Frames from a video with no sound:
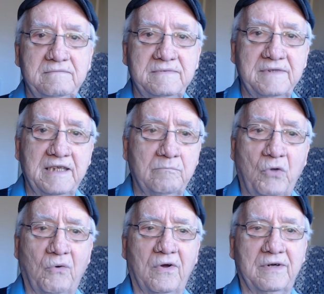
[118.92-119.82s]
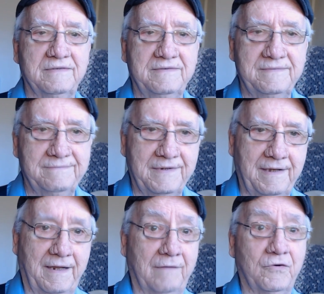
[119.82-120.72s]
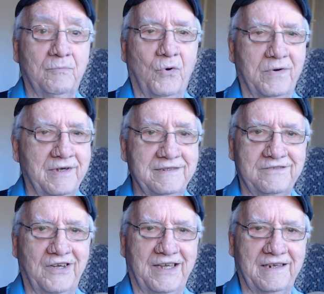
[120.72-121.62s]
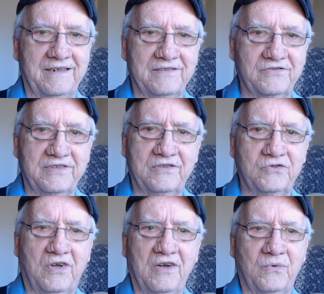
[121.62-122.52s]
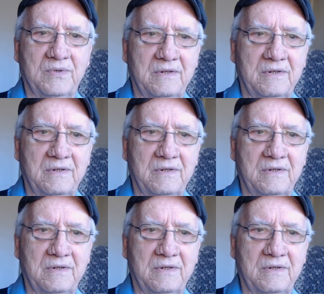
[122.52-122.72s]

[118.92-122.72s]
and more and ever more ungodliness, and their talk will